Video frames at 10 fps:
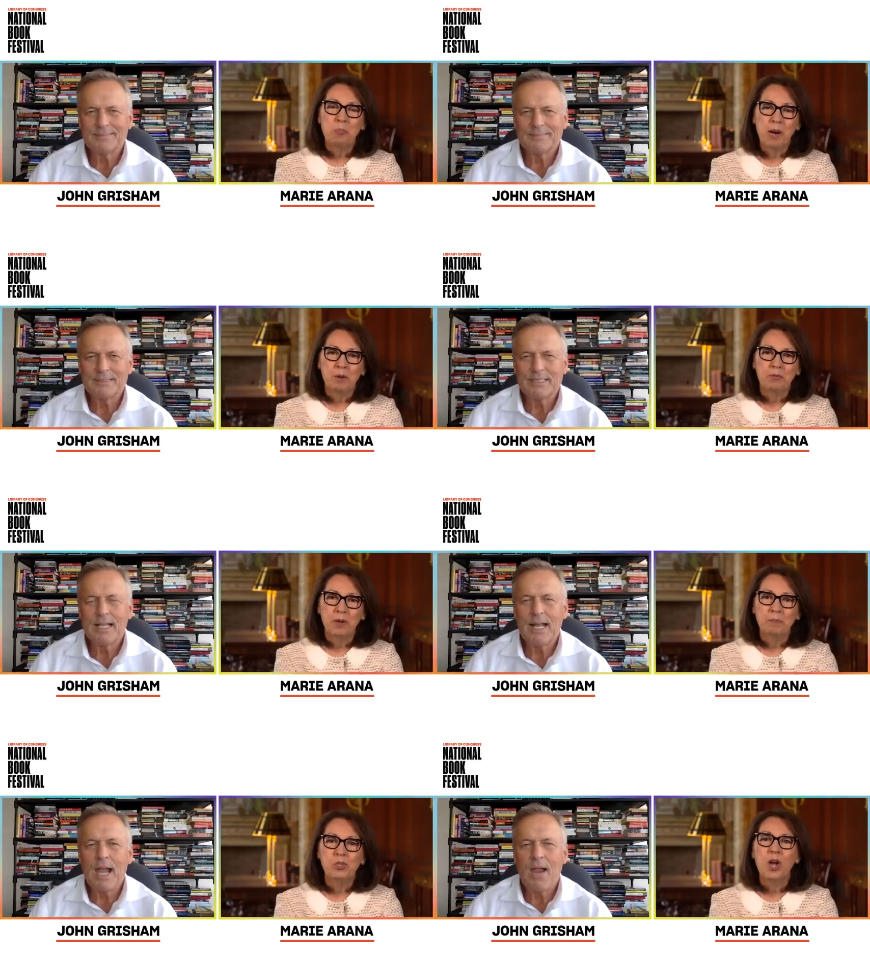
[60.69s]
Speaker 1: proud of
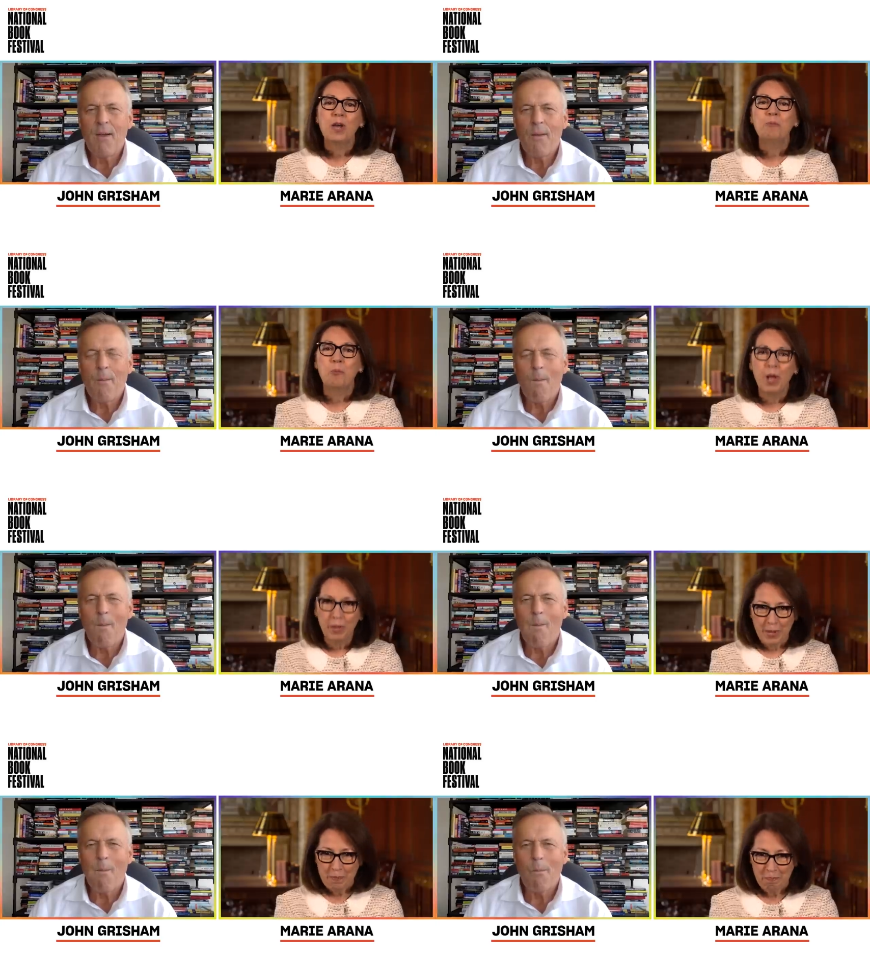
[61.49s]
him. John,
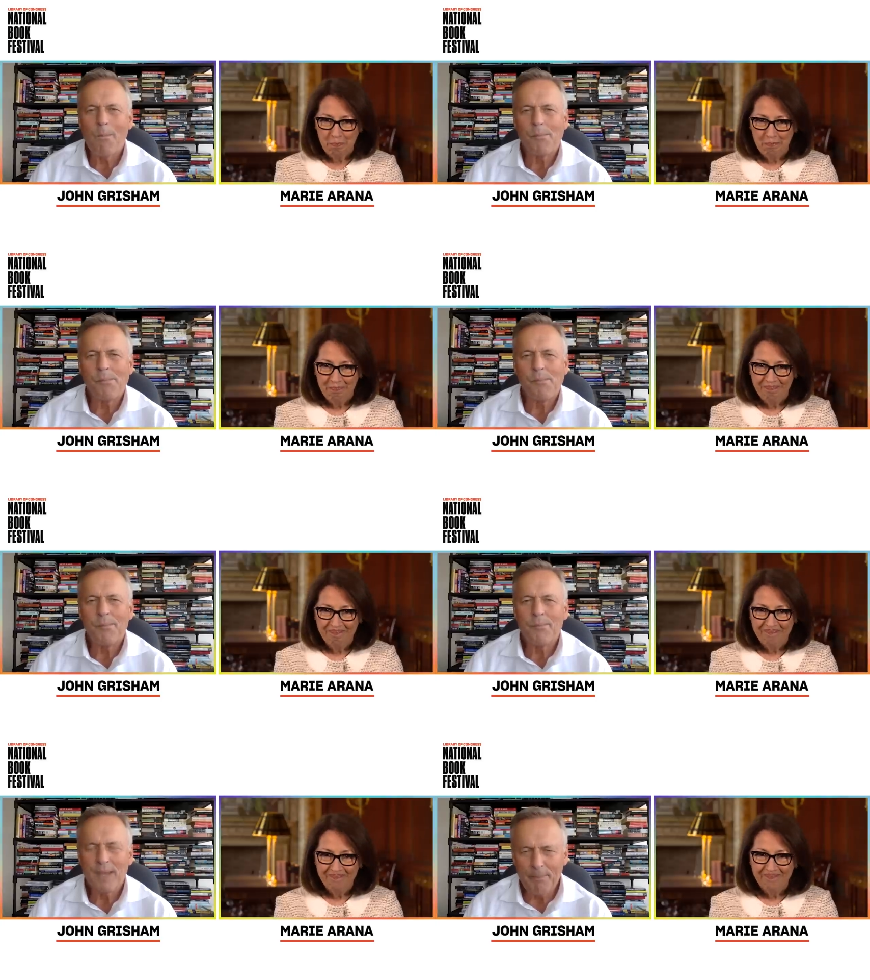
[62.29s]
welcome.
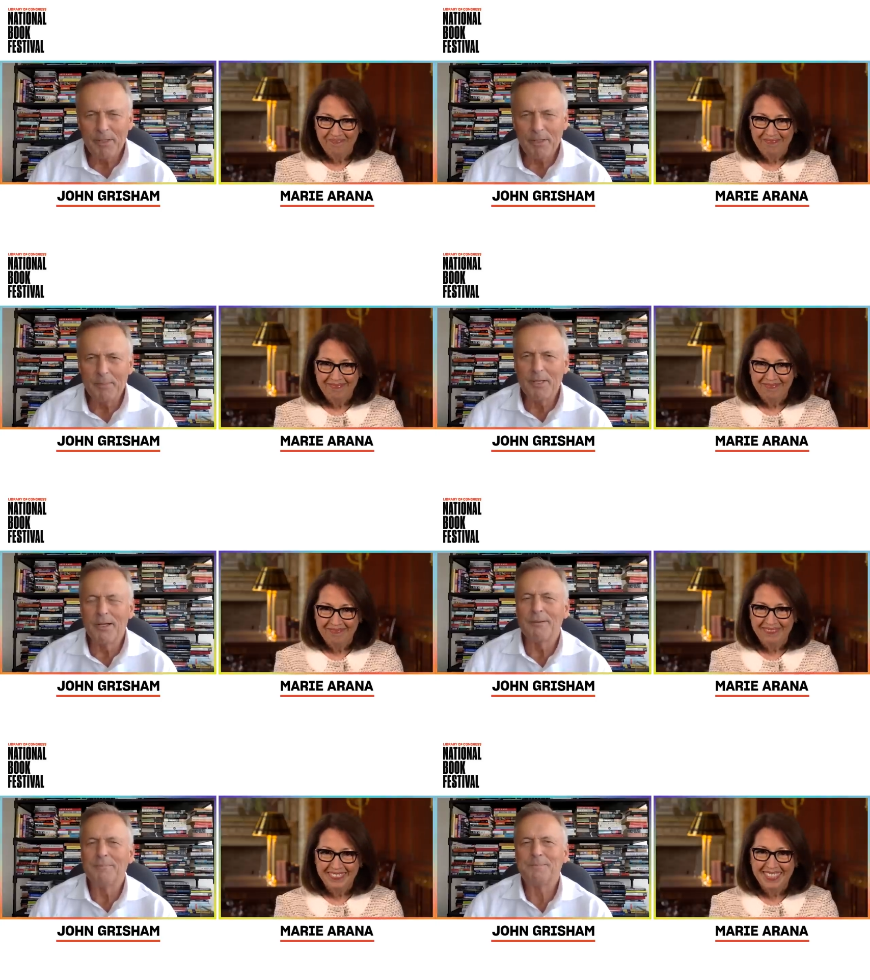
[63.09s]
Speaker 2: Happy to be
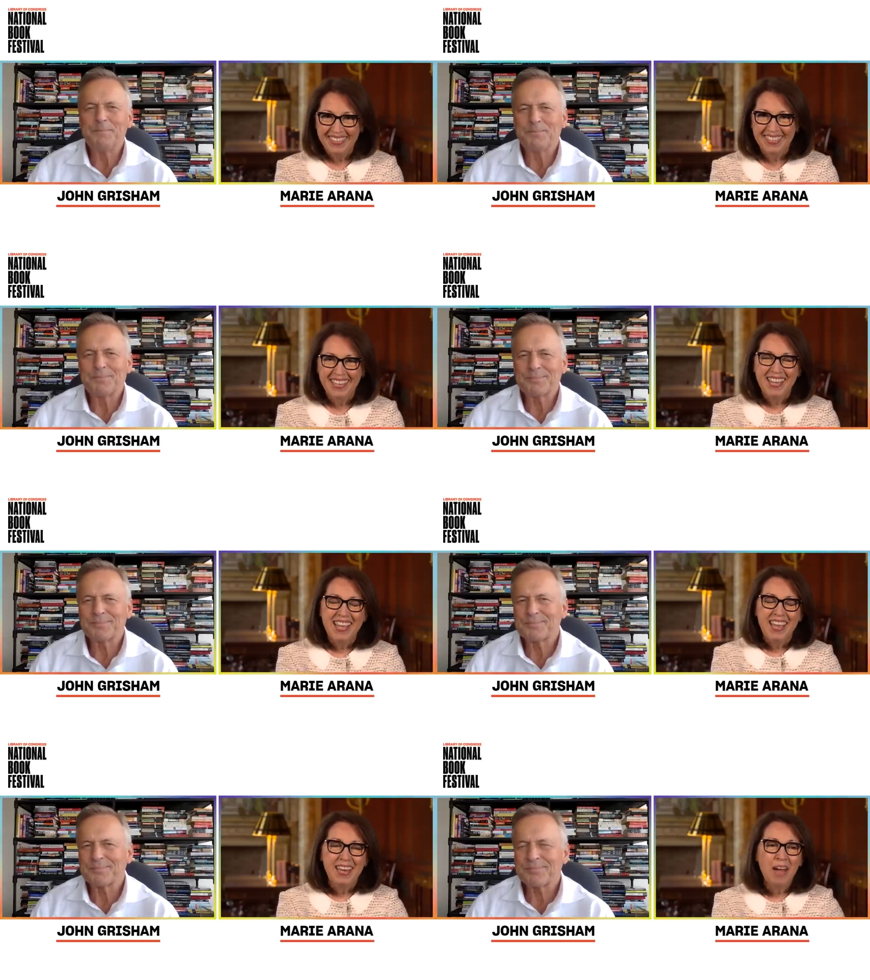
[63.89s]
here.
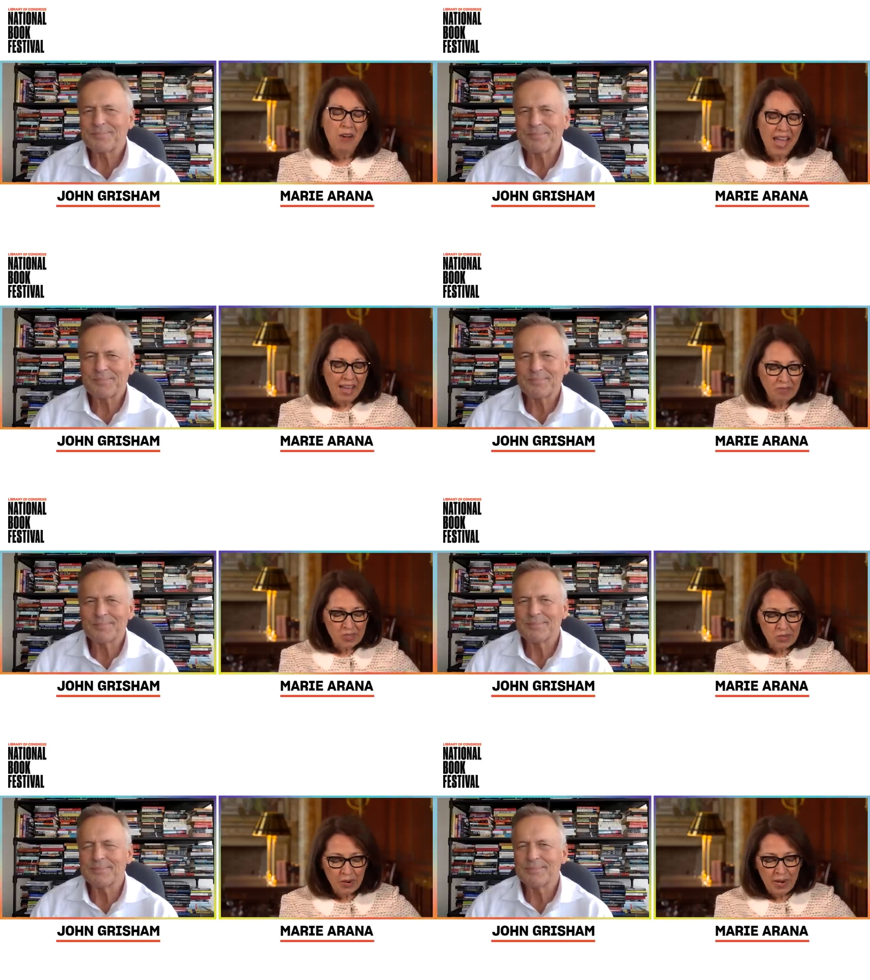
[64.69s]
Speaker 1: Now, I have
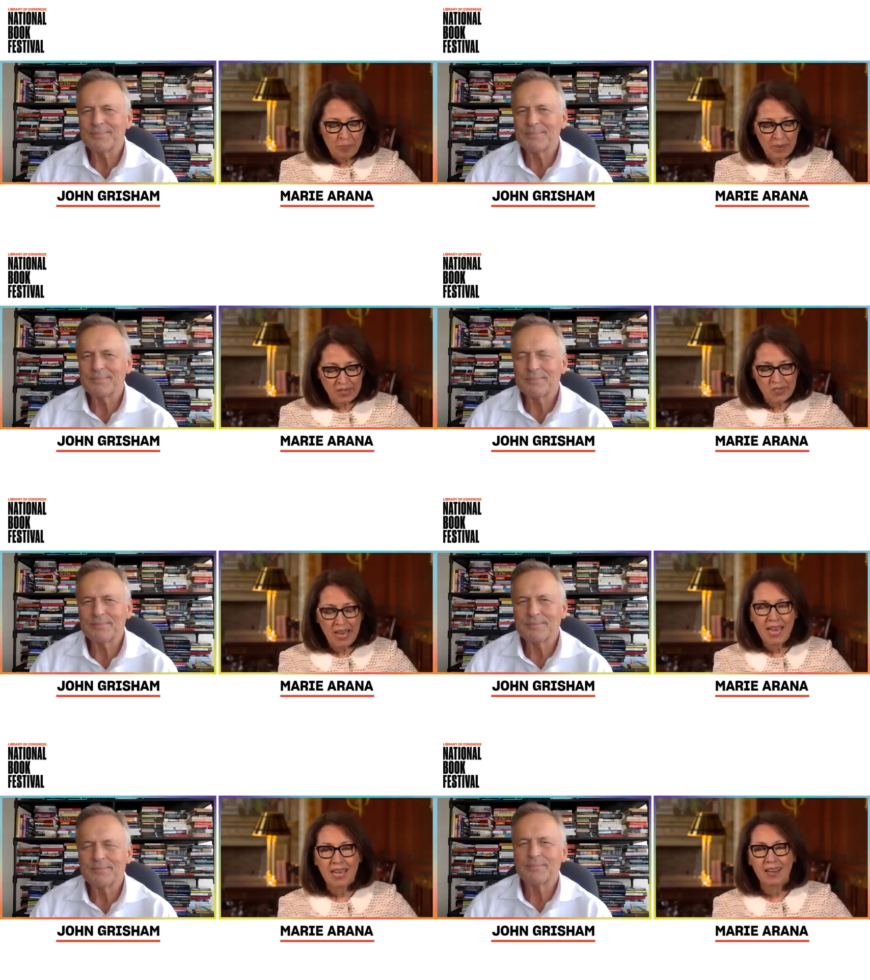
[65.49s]
to start out by
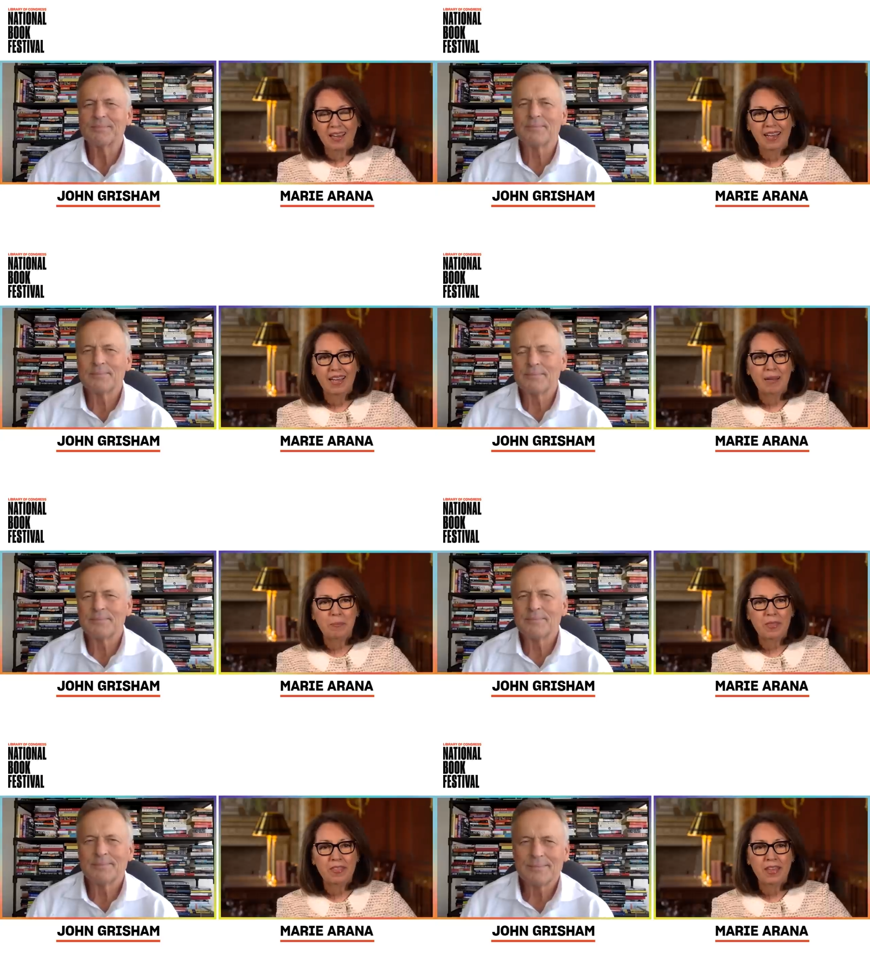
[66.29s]
saying
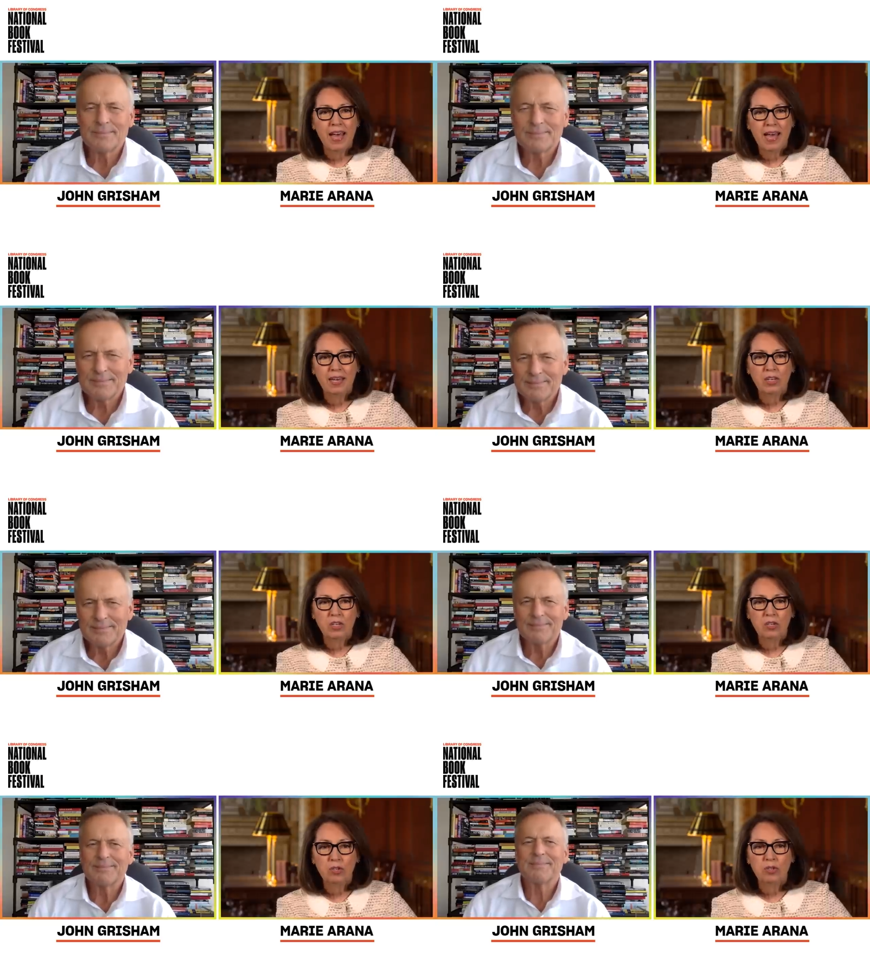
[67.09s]
um,
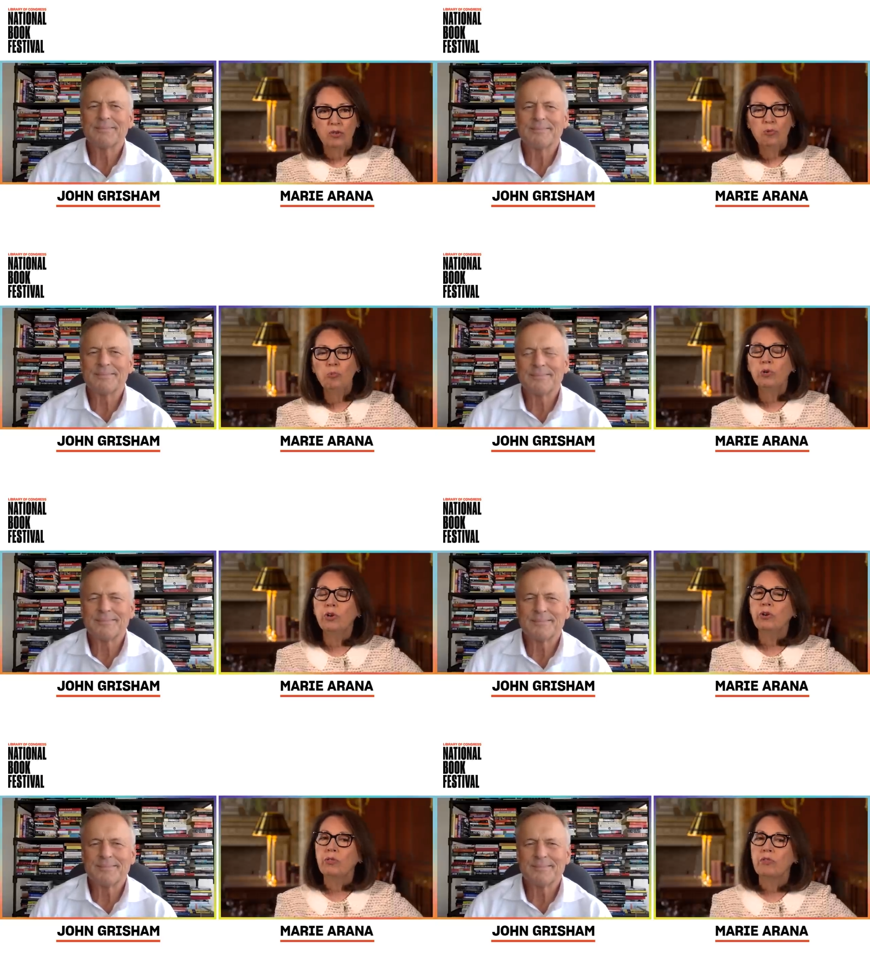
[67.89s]
that you
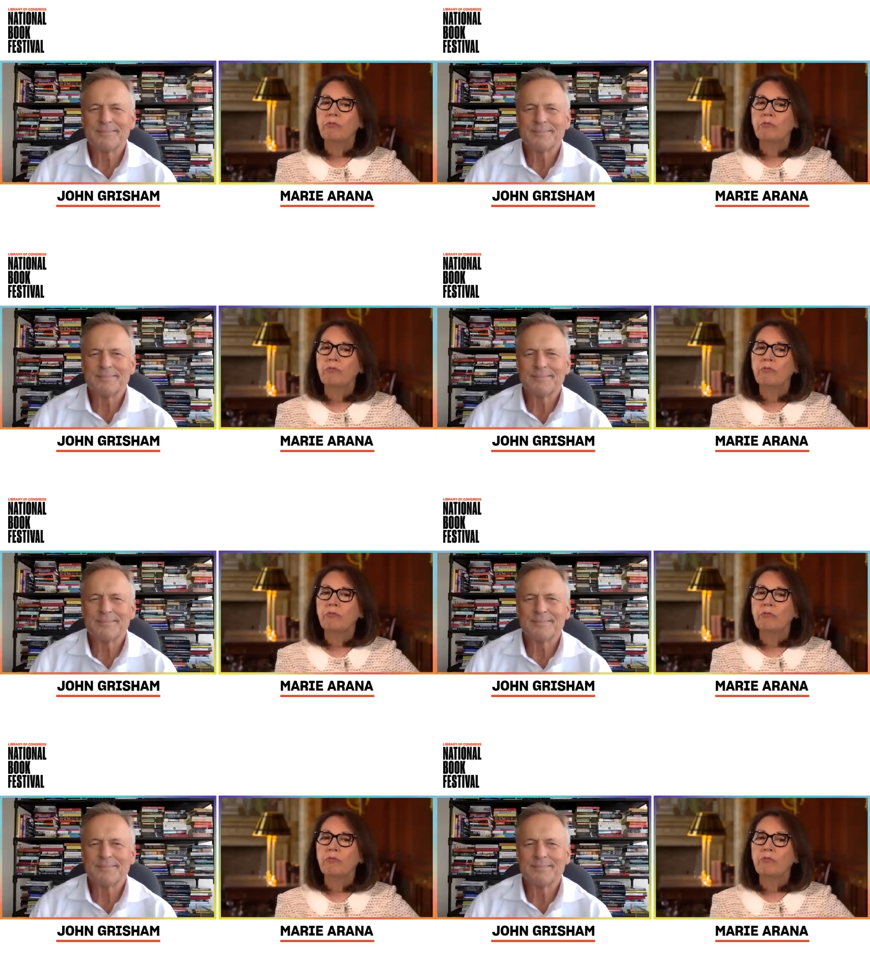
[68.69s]
were the